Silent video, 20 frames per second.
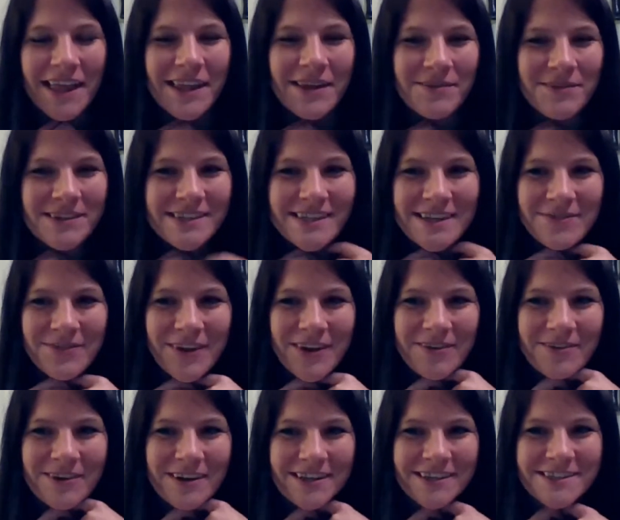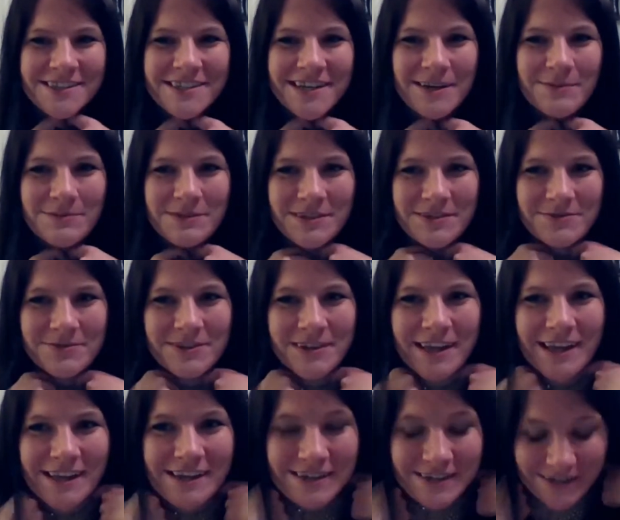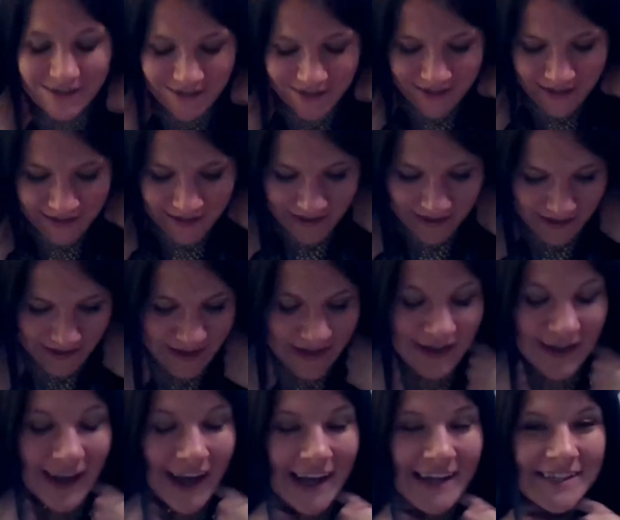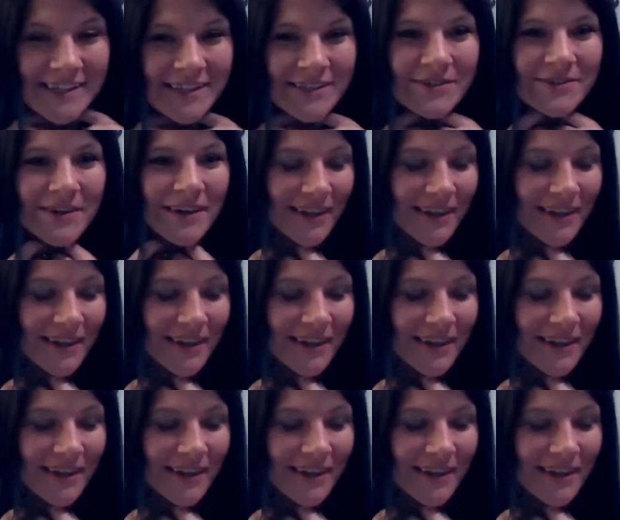Let me see if anyone else chimes in for that. I do.